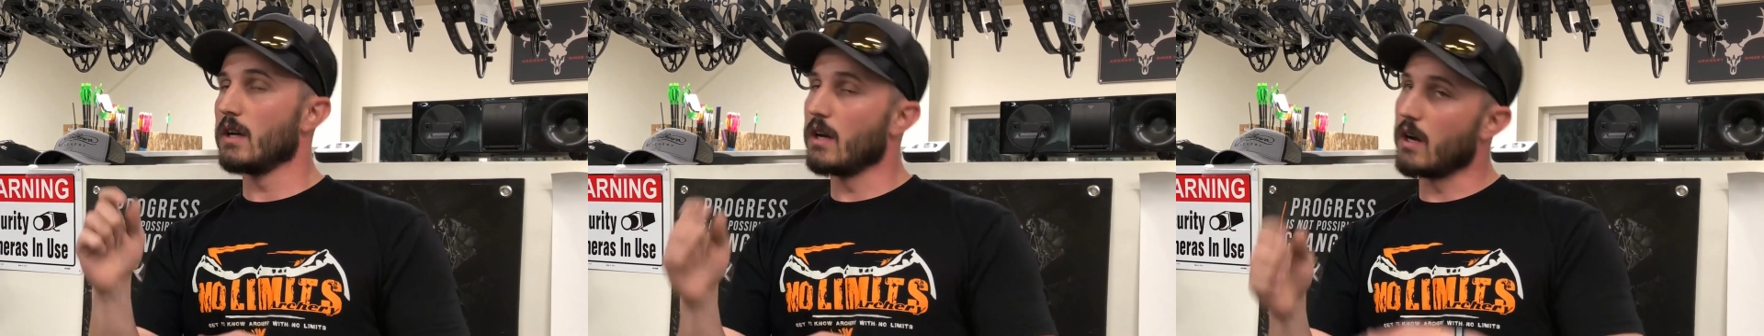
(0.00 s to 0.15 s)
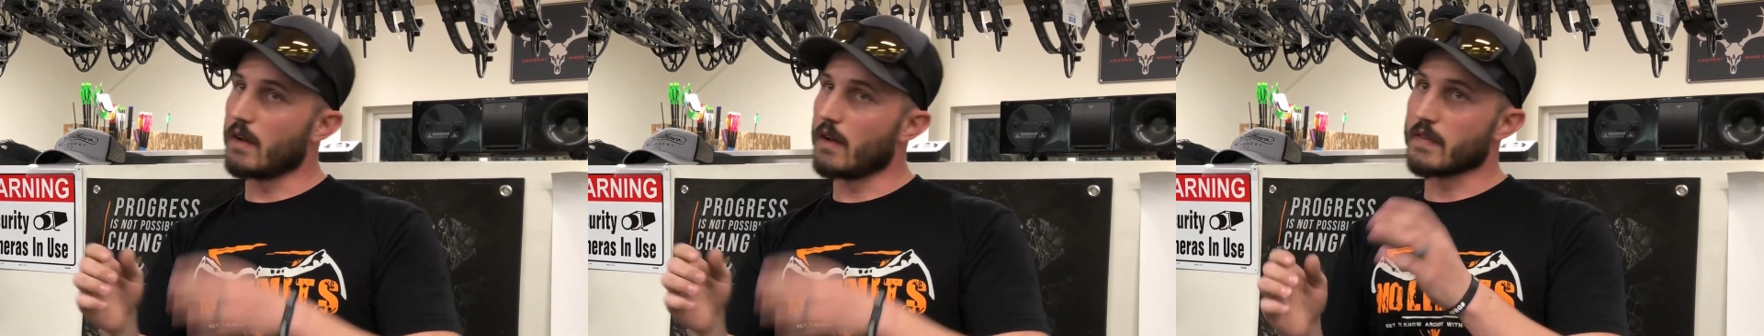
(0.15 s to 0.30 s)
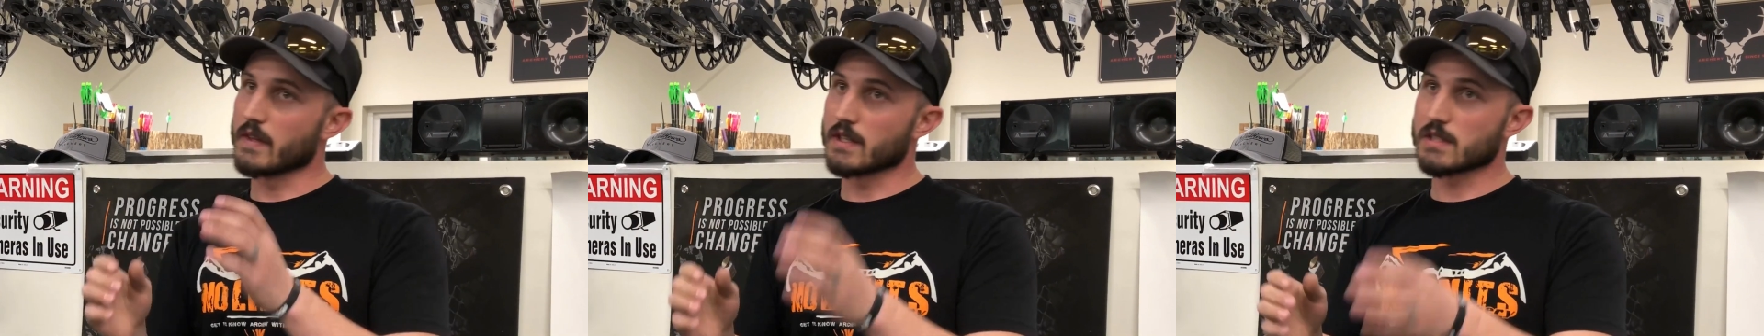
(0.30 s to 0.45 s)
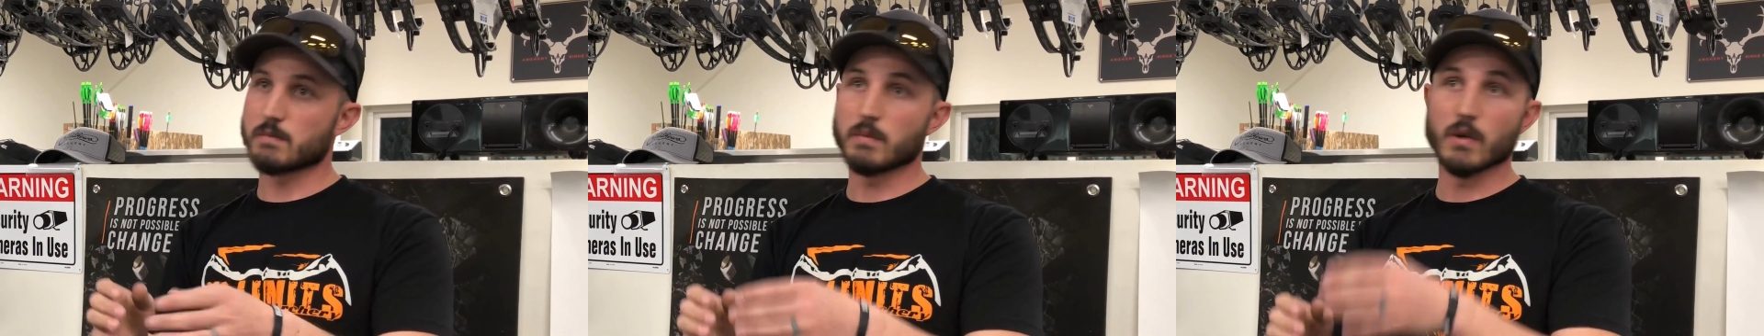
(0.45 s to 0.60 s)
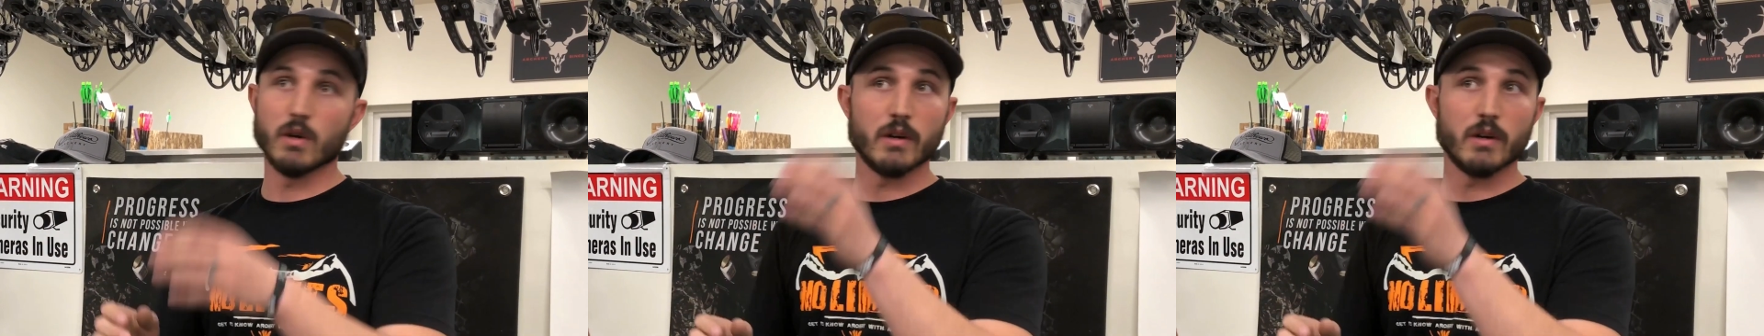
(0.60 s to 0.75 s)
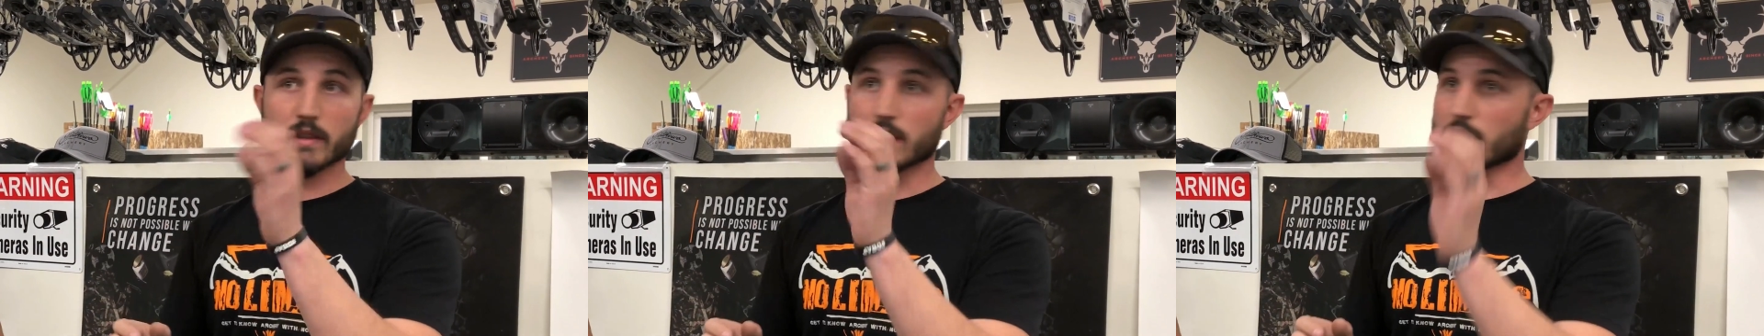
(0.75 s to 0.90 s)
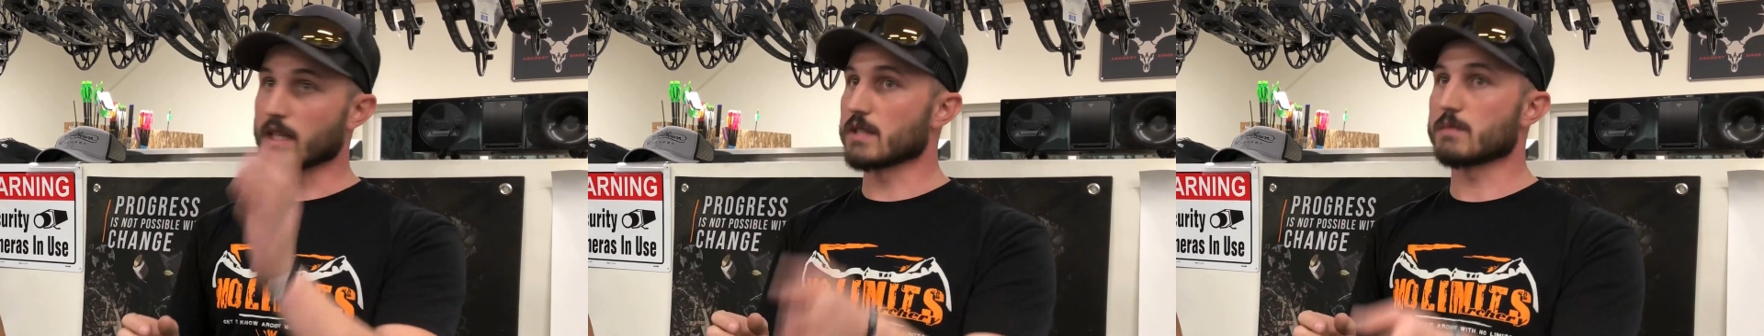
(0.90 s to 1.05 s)
On this bow, I
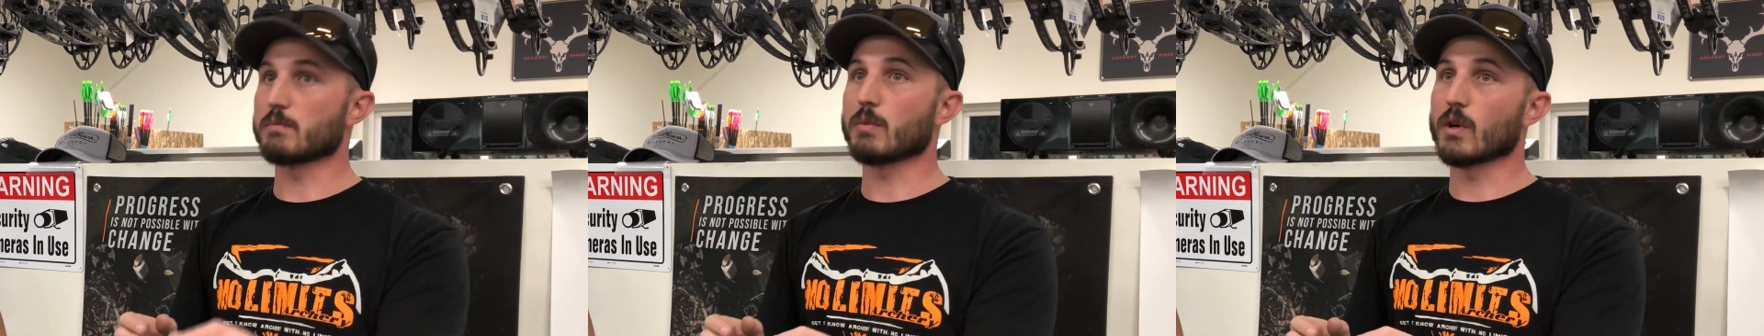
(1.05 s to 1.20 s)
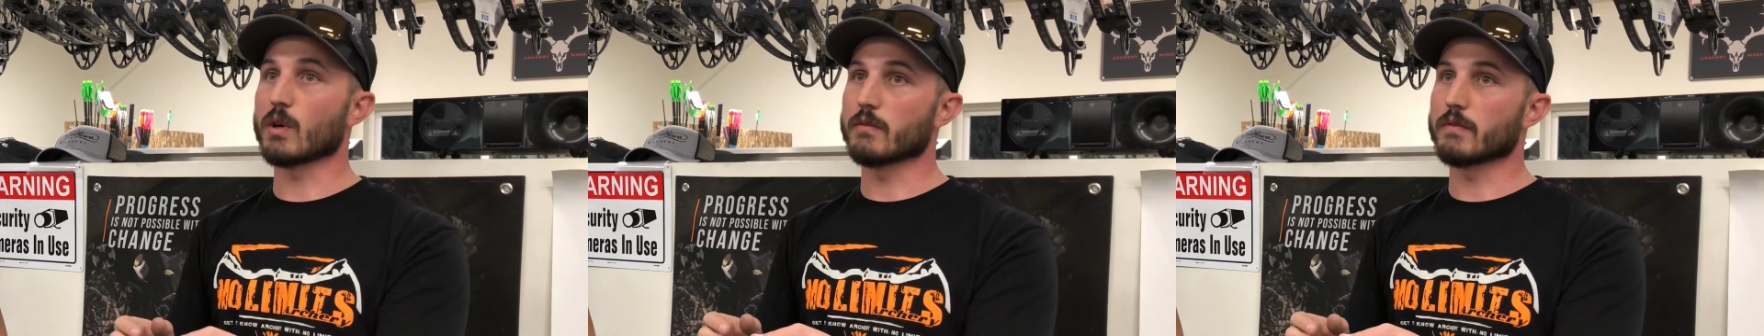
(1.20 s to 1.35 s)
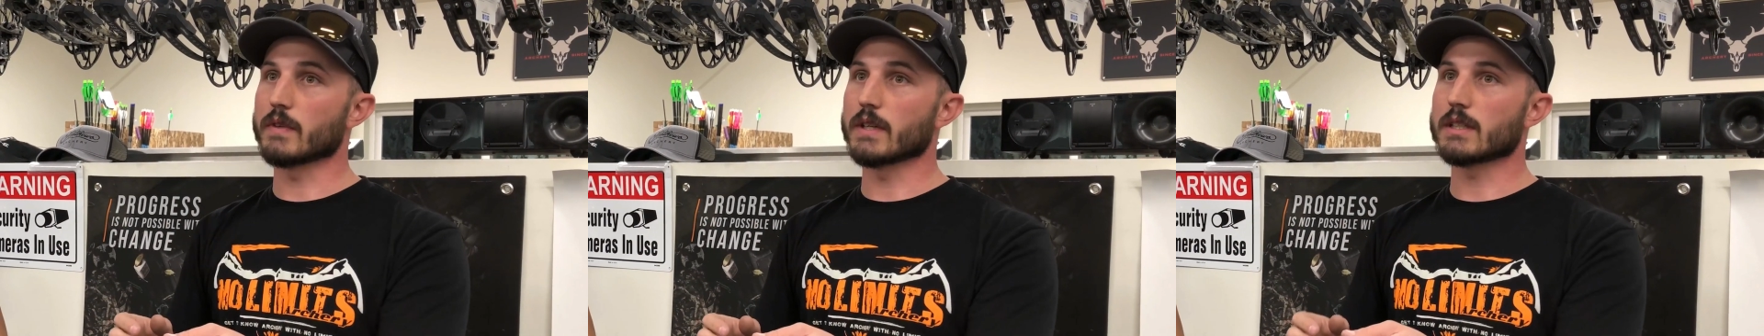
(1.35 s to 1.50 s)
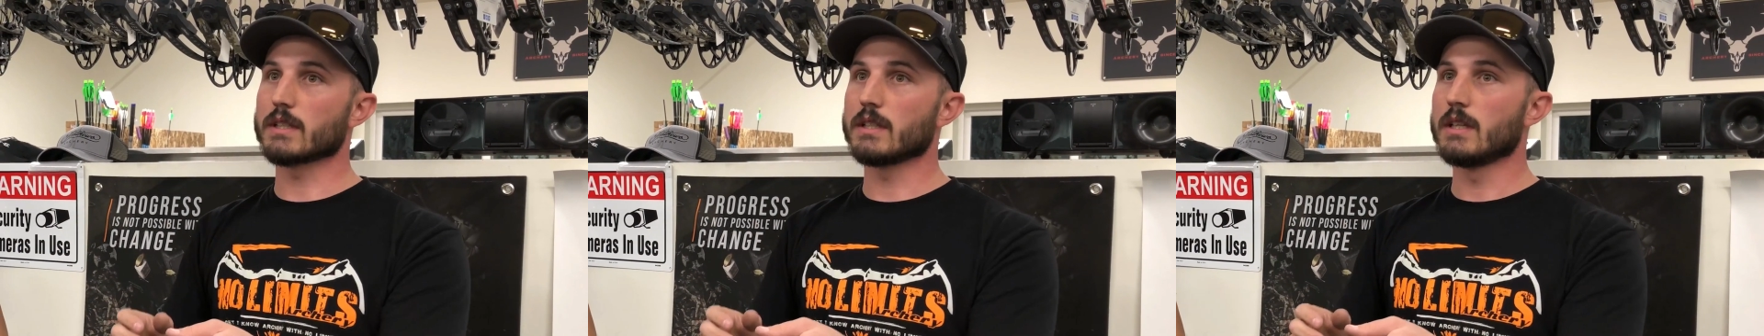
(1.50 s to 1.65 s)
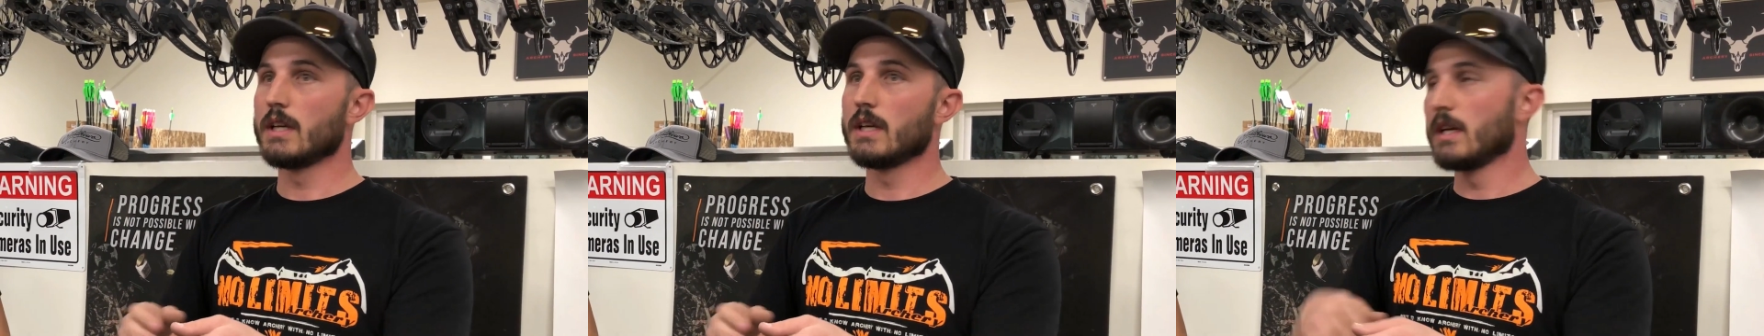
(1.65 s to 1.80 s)
think it's perfect.